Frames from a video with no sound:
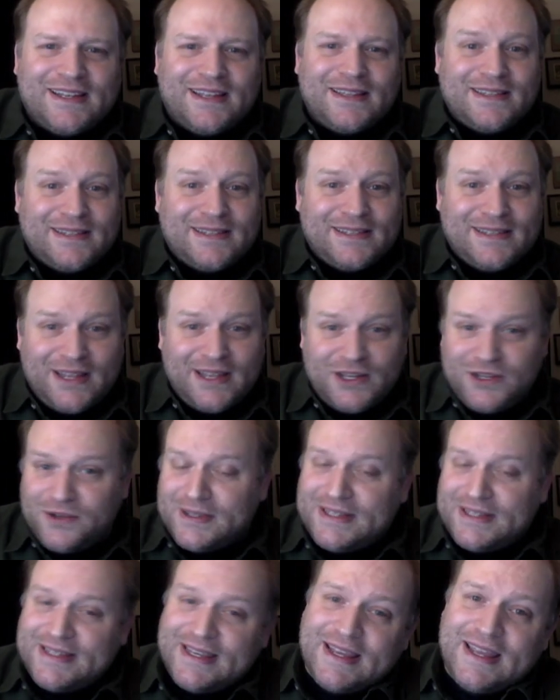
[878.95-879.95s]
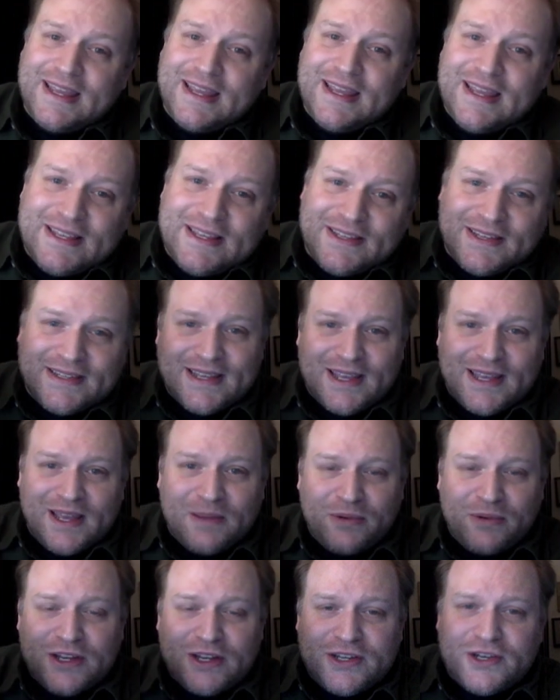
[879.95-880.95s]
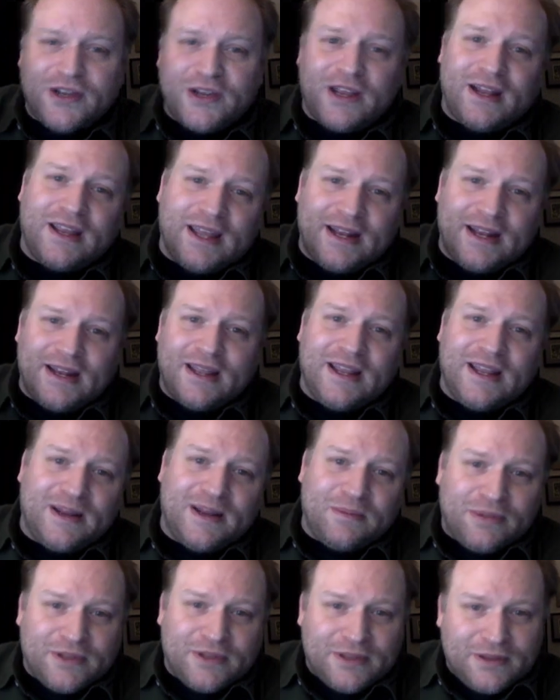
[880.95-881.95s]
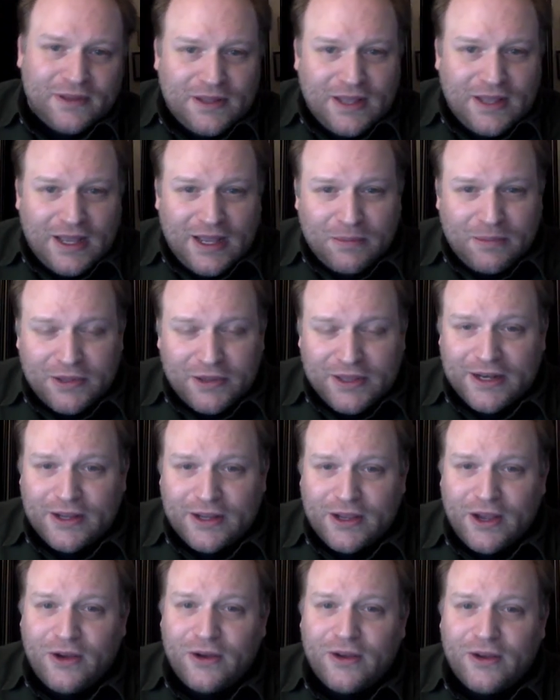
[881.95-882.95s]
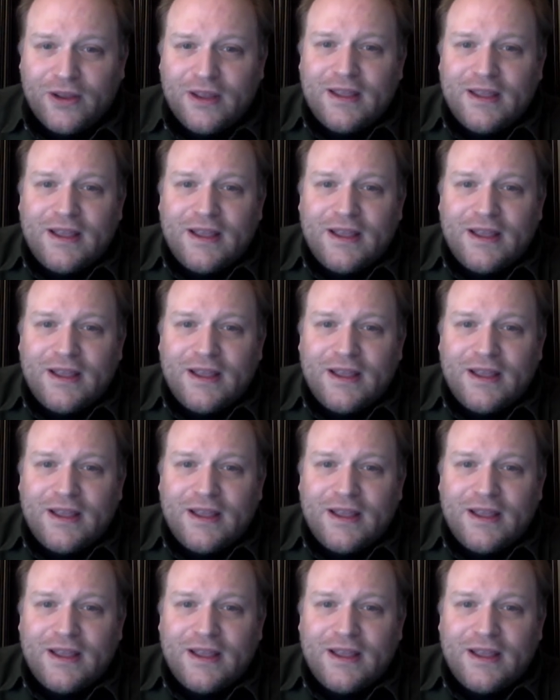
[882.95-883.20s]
So he's a preacher and a politico.